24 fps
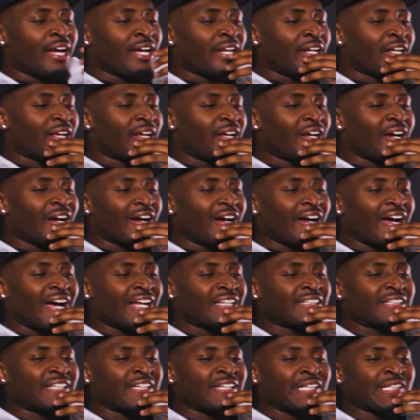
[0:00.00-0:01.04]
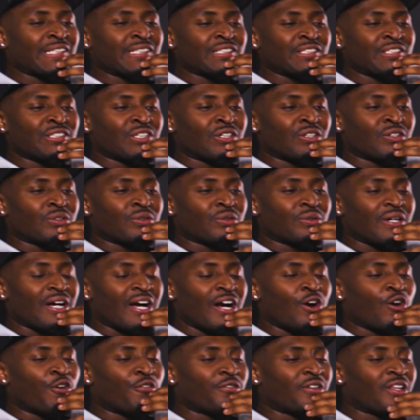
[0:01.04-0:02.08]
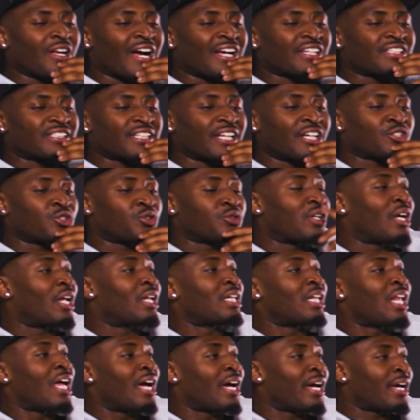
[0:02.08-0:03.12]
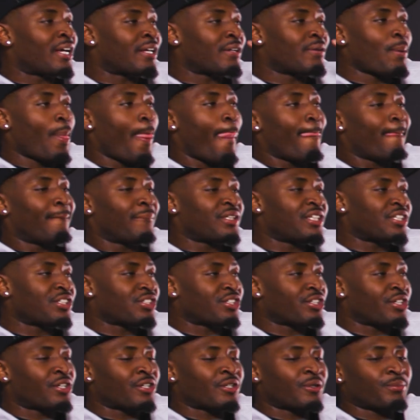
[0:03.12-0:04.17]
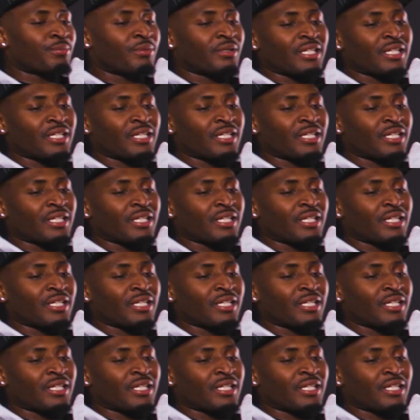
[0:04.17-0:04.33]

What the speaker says: and I think hopefully our schedules align this year.